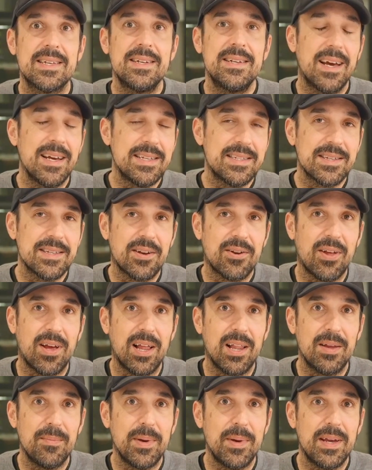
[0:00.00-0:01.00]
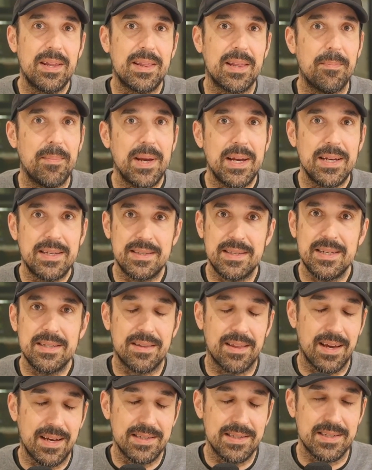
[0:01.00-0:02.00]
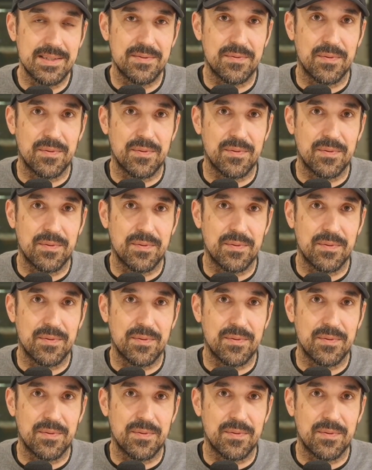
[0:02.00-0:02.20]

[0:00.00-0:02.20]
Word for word: a nice little element that makes these glasses